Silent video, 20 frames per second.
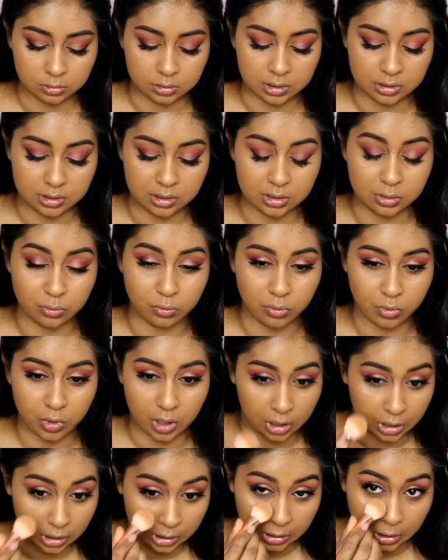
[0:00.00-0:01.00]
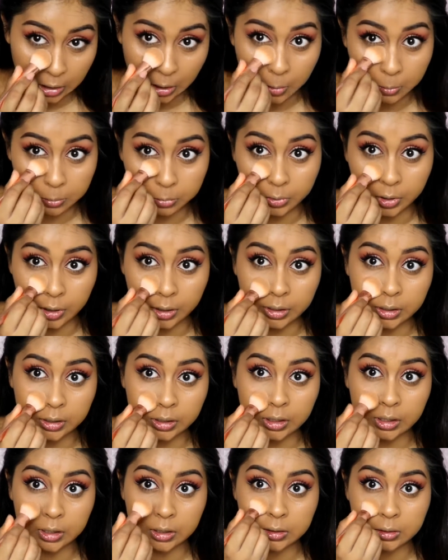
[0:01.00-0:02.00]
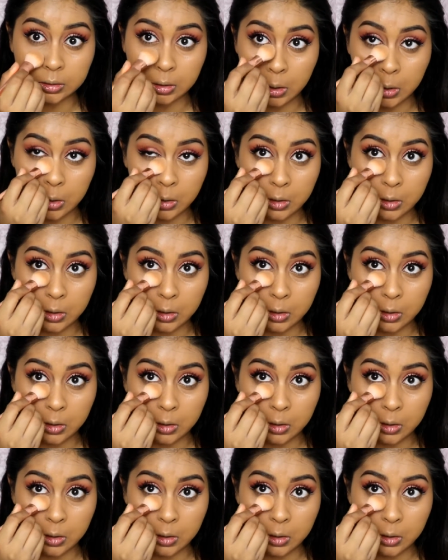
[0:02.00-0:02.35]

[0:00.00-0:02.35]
This is really like brightening.